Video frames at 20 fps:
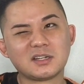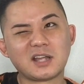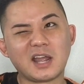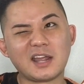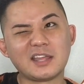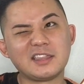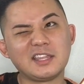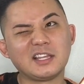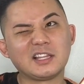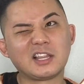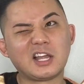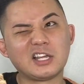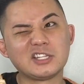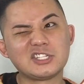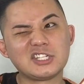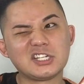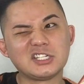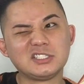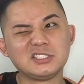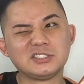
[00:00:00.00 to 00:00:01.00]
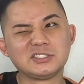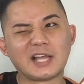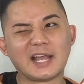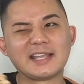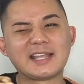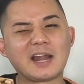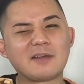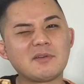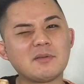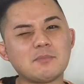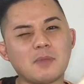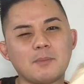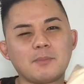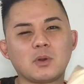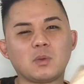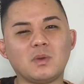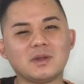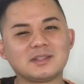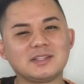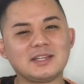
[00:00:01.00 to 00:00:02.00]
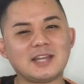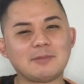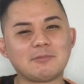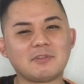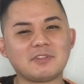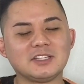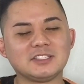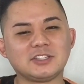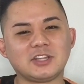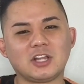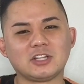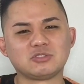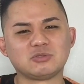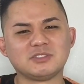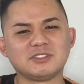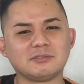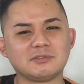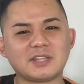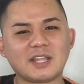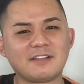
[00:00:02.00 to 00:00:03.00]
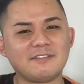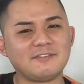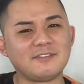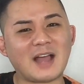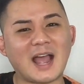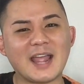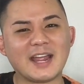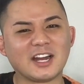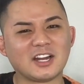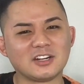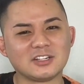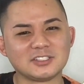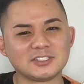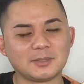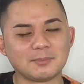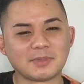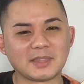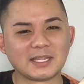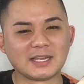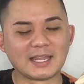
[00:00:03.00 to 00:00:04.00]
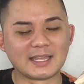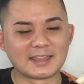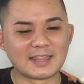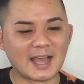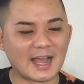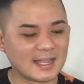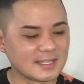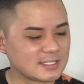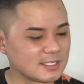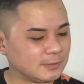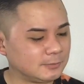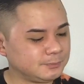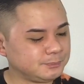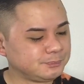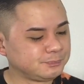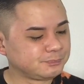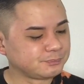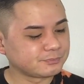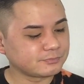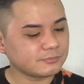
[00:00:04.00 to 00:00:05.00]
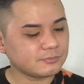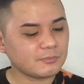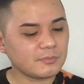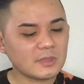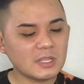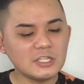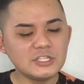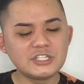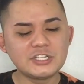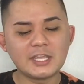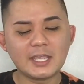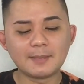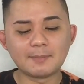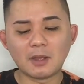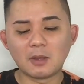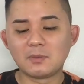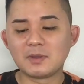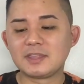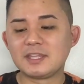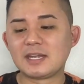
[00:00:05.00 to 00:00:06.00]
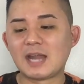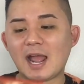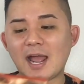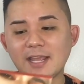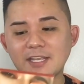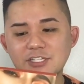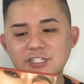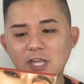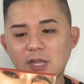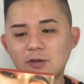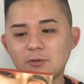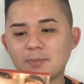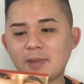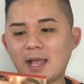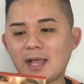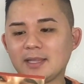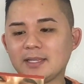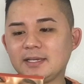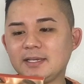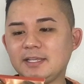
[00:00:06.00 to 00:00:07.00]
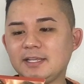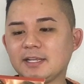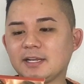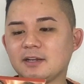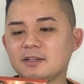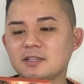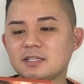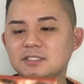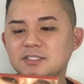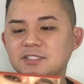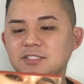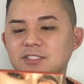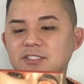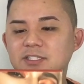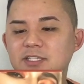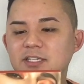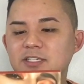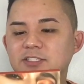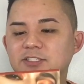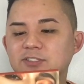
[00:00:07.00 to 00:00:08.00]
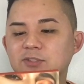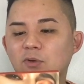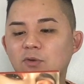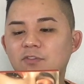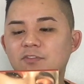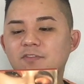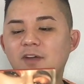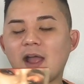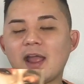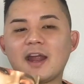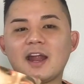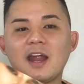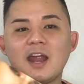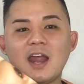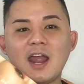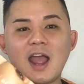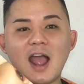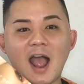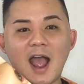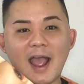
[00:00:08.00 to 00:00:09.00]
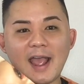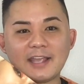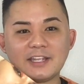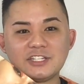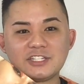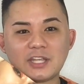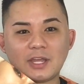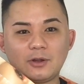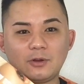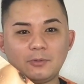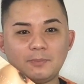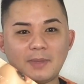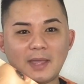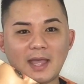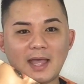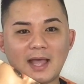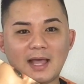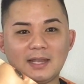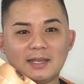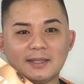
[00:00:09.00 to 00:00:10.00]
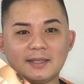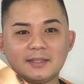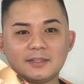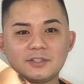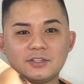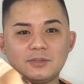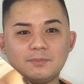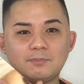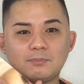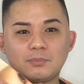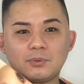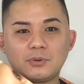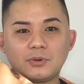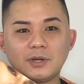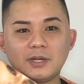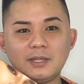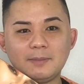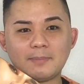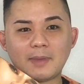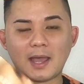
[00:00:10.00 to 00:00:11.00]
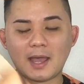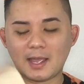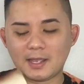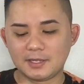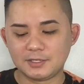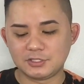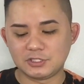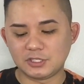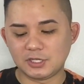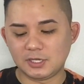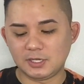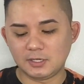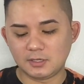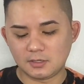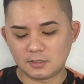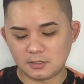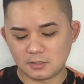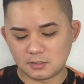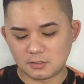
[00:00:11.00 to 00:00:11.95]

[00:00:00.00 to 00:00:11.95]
I think, launches. I can't remember what the name of this launch was. It was like Fire or something like that. She came out with an eyeshadow palette here. This is the So Fire eyeshadow palette. Pretty packaging.